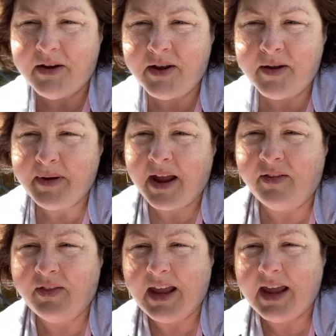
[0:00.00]
them,
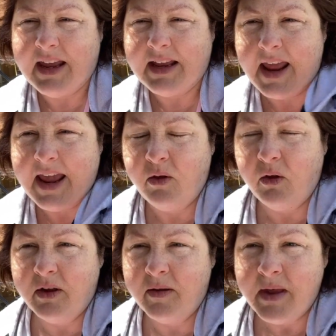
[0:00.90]
and they inhaled
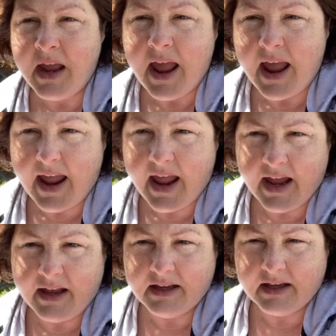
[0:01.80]
them.
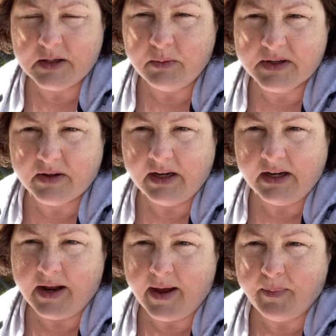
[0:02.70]
And guess who was
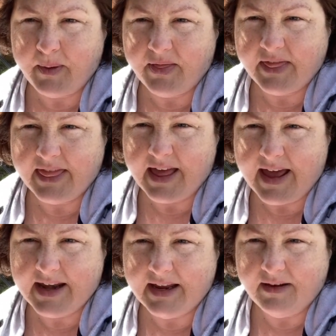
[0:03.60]
cleaning up?
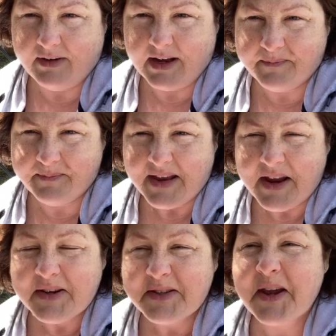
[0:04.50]
that evening.
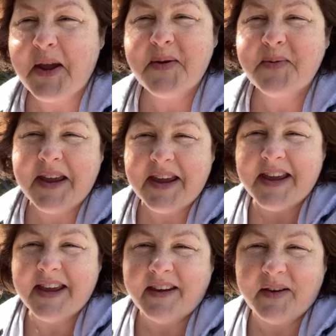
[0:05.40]
So
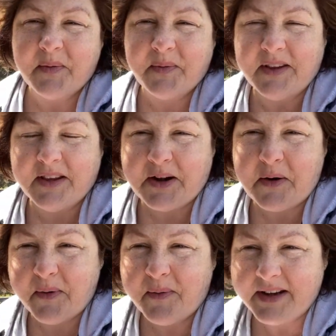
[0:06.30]
we, we, you know,
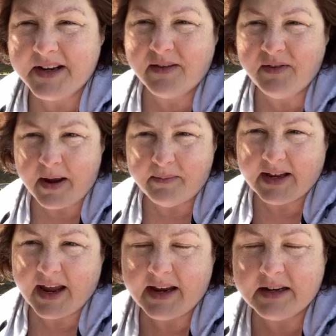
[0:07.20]
we wanted to give an
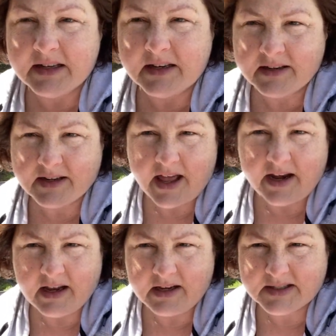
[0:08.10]
update and kind
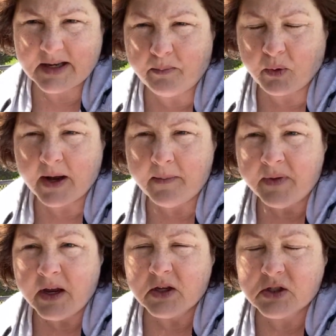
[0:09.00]
of a summary.
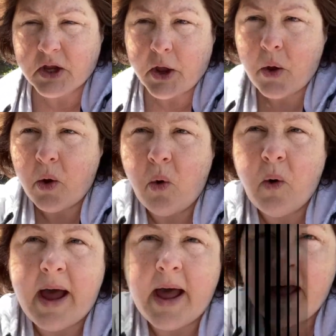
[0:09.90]
So
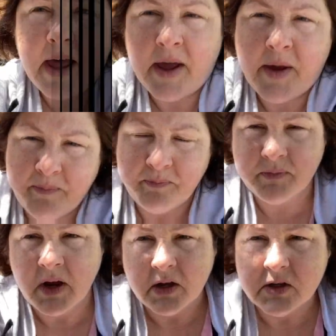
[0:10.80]

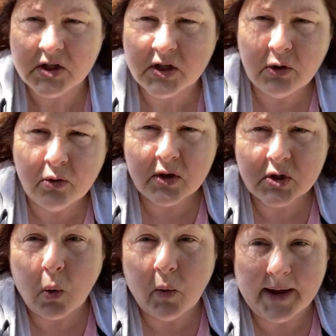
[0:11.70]
um, to the
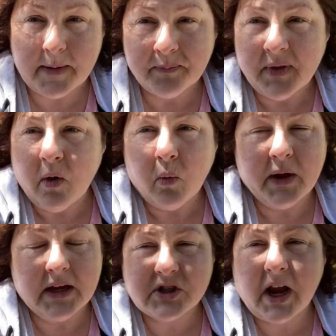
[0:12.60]
toy,
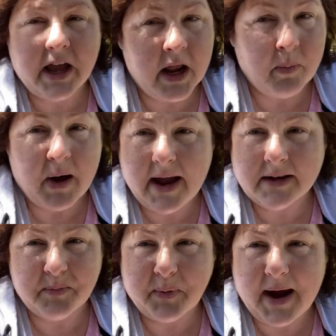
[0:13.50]
which I kind of
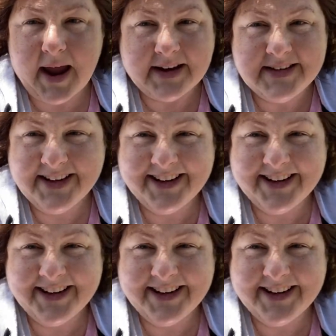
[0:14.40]
bragged and bragged